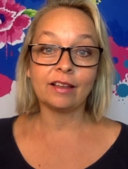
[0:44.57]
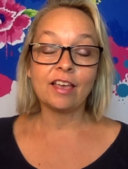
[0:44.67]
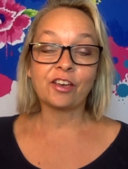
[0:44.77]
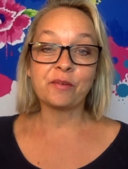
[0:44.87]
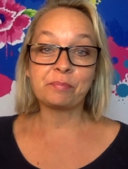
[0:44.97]

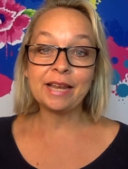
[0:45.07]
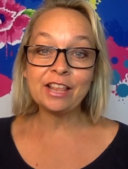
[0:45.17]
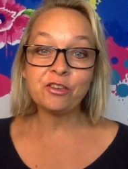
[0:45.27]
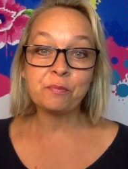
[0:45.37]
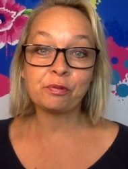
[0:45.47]
completely
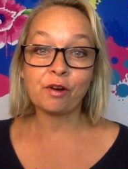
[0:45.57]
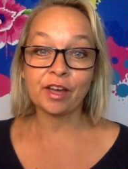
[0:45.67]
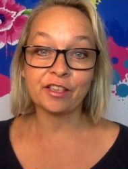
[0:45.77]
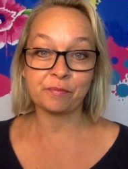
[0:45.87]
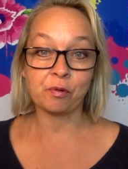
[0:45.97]
new
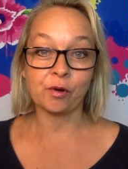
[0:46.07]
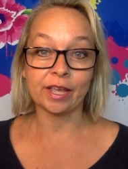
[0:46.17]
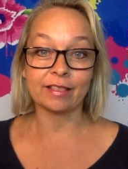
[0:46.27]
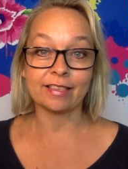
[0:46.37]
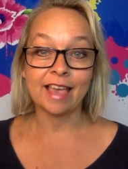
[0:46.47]
price
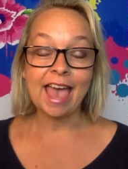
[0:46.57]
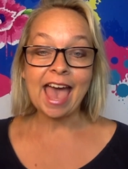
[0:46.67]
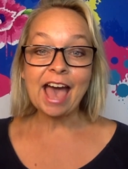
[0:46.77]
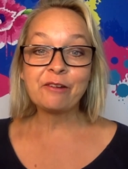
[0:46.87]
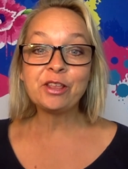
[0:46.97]
point?
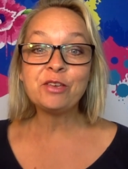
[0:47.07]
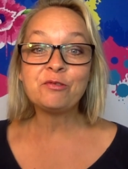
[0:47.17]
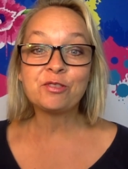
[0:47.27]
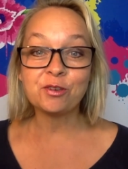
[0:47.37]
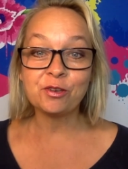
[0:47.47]
How do you
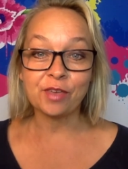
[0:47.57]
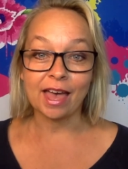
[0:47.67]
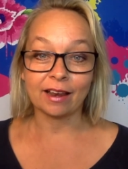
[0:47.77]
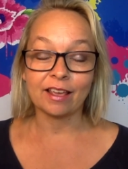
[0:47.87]
do that?